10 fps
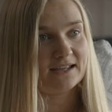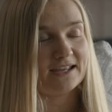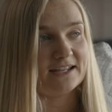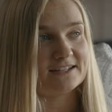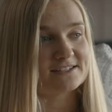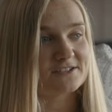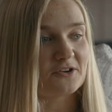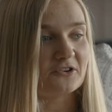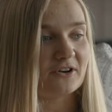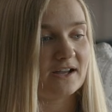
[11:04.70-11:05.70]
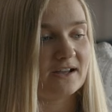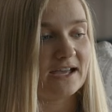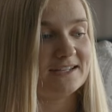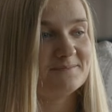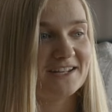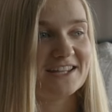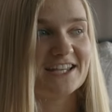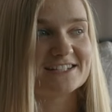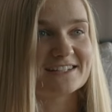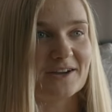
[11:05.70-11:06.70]
And so I did many
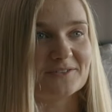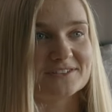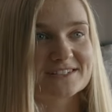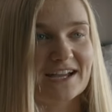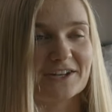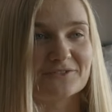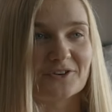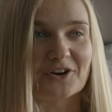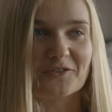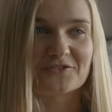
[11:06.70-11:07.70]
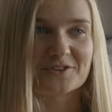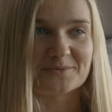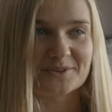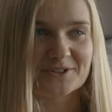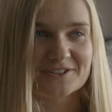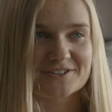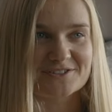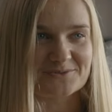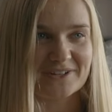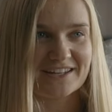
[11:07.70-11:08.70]
things that I was kind of uncomfortable
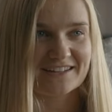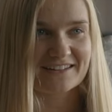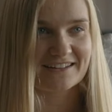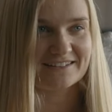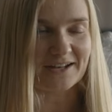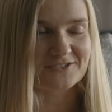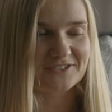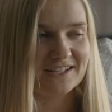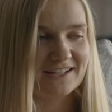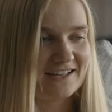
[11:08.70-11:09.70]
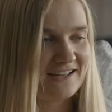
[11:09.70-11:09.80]
doing, naturally.